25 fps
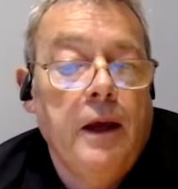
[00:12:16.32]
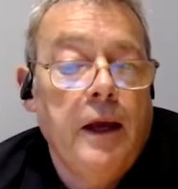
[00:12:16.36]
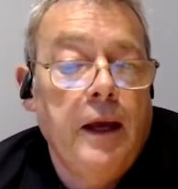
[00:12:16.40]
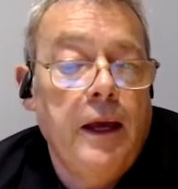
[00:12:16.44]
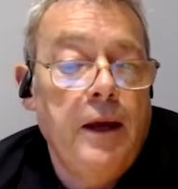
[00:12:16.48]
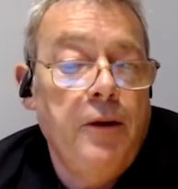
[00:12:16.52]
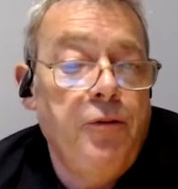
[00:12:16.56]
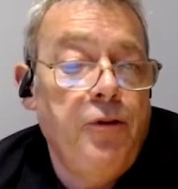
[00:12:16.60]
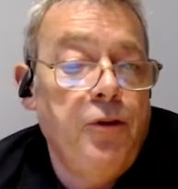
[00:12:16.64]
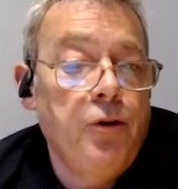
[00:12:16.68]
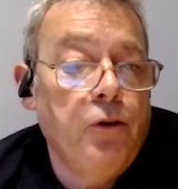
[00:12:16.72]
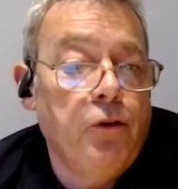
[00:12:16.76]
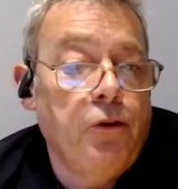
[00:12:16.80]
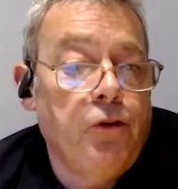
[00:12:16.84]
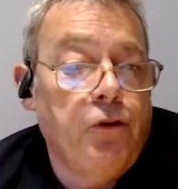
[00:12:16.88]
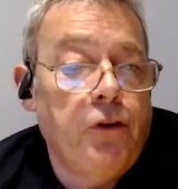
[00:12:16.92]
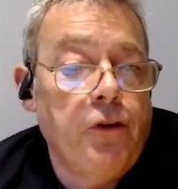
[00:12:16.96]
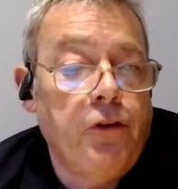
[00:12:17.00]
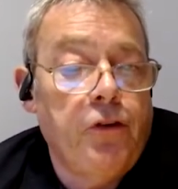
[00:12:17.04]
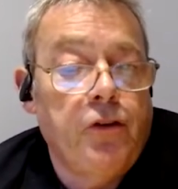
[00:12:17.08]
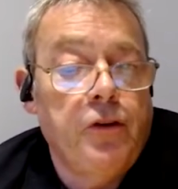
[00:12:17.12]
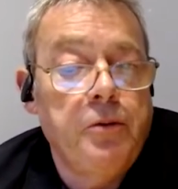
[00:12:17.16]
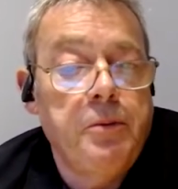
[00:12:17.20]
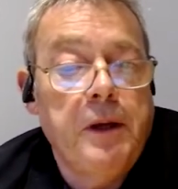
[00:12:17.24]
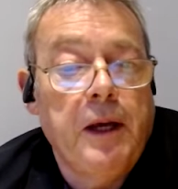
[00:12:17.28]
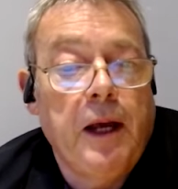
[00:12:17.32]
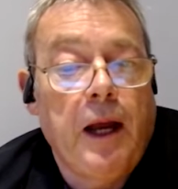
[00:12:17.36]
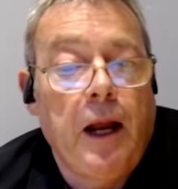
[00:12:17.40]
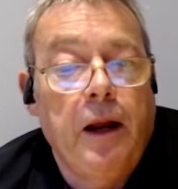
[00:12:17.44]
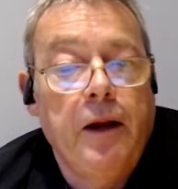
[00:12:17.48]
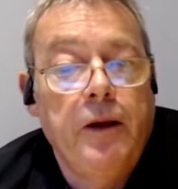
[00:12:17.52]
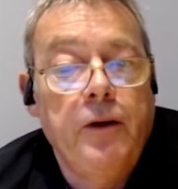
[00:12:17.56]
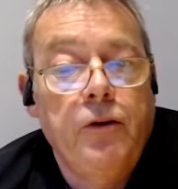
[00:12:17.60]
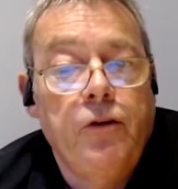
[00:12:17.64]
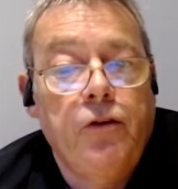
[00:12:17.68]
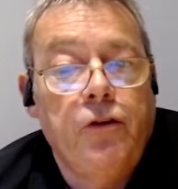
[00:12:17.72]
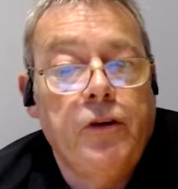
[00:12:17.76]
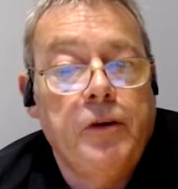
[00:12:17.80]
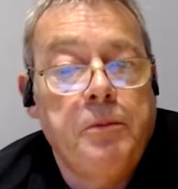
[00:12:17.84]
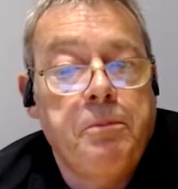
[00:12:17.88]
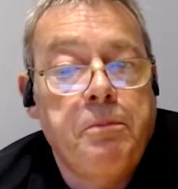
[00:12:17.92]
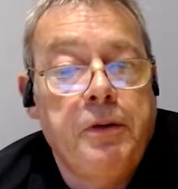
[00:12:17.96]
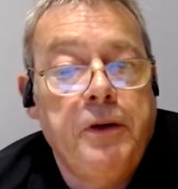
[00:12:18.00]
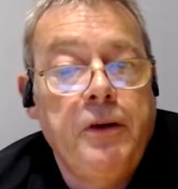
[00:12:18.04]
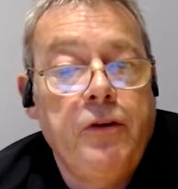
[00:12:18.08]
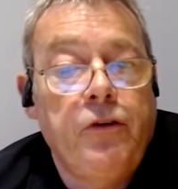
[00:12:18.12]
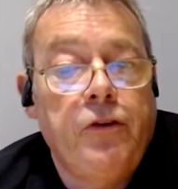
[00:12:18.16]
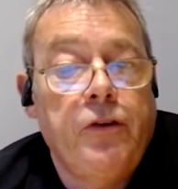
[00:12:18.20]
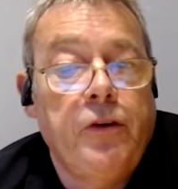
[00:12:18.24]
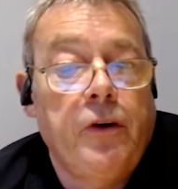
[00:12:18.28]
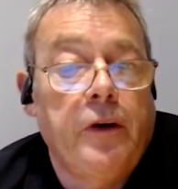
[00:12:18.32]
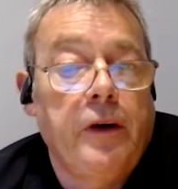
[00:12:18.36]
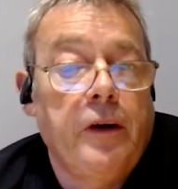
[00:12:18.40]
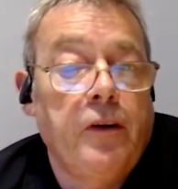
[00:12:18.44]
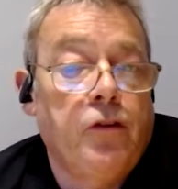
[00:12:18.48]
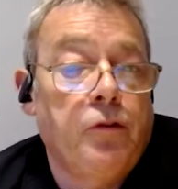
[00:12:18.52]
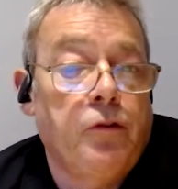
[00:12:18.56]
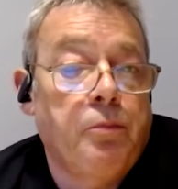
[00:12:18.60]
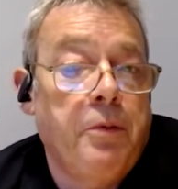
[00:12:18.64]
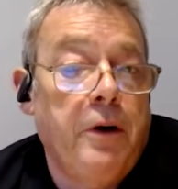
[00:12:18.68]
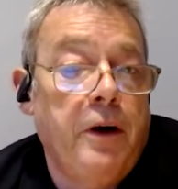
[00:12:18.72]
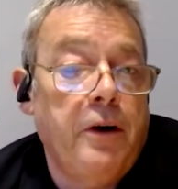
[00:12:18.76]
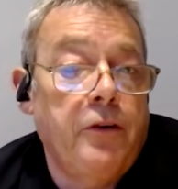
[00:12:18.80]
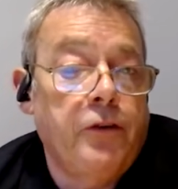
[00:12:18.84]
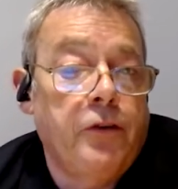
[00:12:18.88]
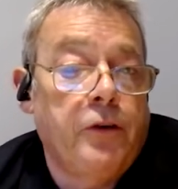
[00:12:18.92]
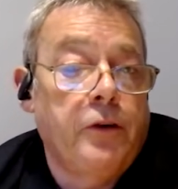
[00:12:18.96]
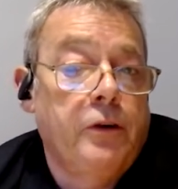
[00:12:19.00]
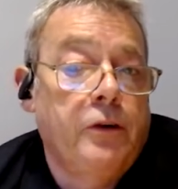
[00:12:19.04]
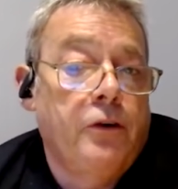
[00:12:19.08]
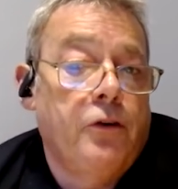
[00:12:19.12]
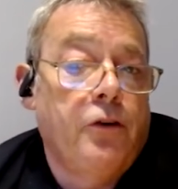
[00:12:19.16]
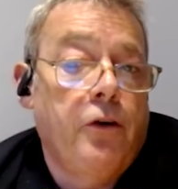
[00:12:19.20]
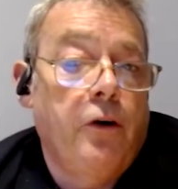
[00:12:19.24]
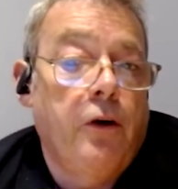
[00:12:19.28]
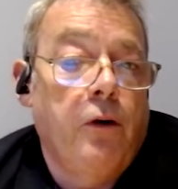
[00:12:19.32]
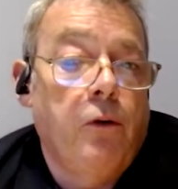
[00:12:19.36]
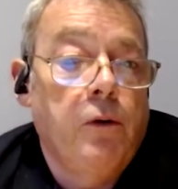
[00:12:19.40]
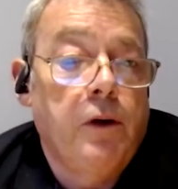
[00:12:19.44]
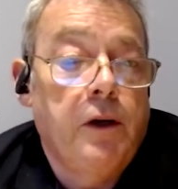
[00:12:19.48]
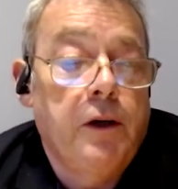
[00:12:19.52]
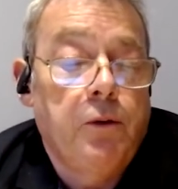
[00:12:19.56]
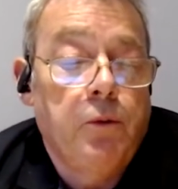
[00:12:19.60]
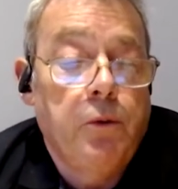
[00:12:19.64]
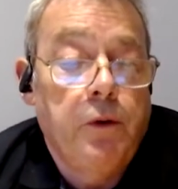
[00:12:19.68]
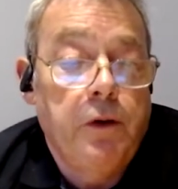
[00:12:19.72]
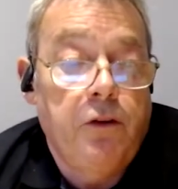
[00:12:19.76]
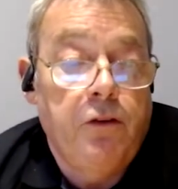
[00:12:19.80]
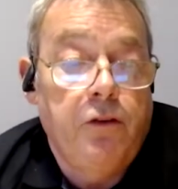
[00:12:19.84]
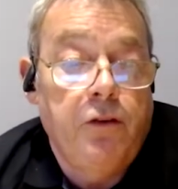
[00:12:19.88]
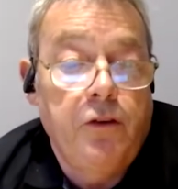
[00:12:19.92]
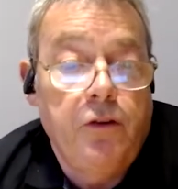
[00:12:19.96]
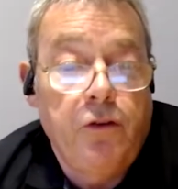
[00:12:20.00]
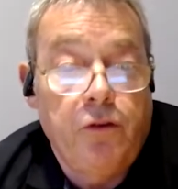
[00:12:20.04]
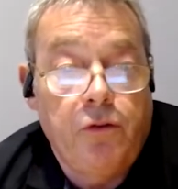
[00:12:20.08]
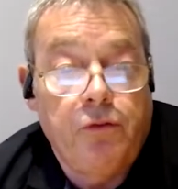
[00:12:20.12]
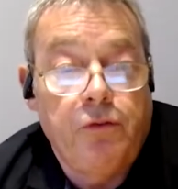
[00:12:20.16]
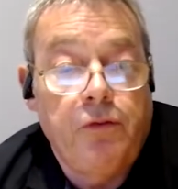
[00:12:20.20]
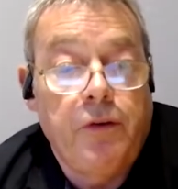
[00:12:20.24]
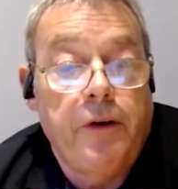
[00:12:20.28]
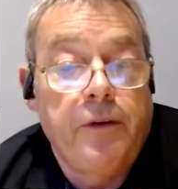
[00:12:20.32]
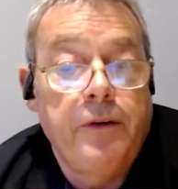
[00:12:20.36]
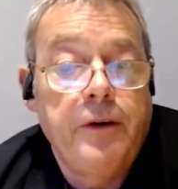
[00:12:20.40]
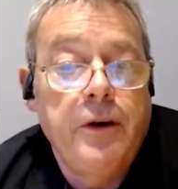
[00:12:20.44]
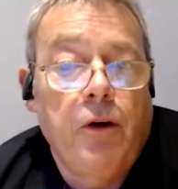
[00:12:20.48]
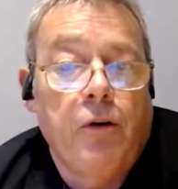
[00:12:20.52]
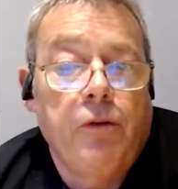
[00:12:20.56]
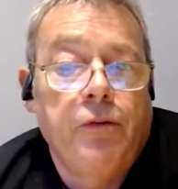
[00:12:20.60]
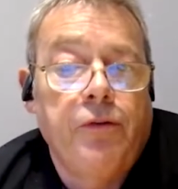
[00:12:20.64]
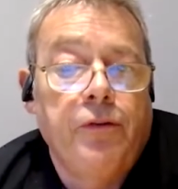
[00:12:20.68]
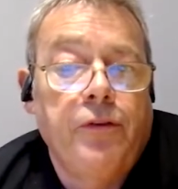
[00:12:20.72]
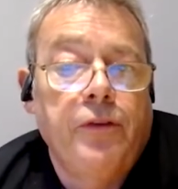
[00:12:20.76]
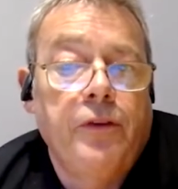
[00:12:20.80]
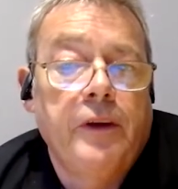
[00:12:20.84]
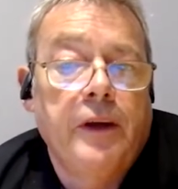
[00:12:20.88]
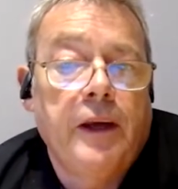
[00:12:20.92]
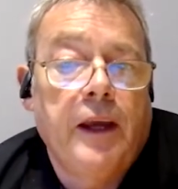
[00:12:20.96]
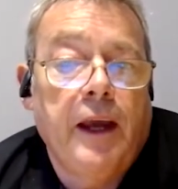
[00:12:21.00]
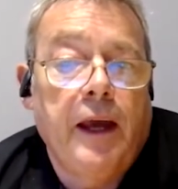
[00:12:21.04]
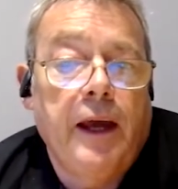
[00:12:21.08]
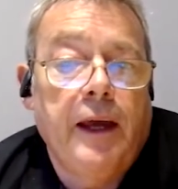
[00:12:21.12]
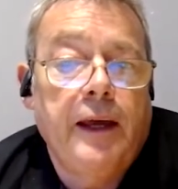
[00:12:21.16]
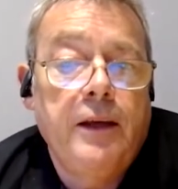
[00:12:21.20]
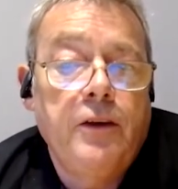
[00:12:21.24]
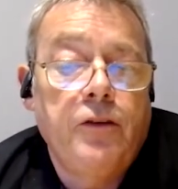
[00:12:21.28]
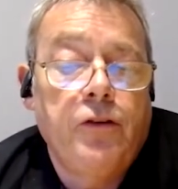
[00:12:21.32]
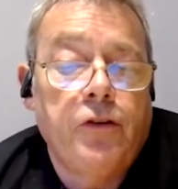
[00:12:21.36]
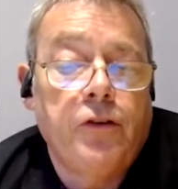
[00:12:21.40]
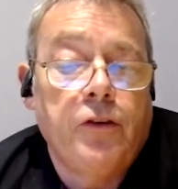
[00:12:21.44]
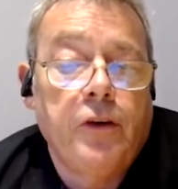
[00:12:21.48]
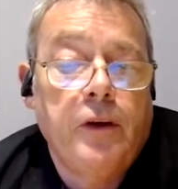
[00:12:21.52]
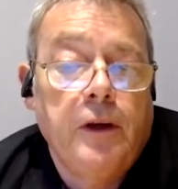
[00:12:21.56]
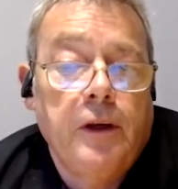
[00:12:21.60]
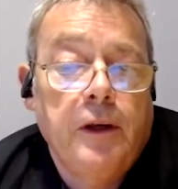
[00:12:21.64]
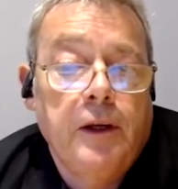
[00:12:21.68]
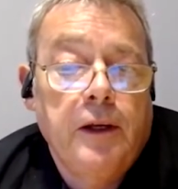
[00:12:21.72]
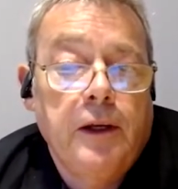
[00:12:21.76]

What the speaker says: If your system includes a PCI Express controller, which is very often the case,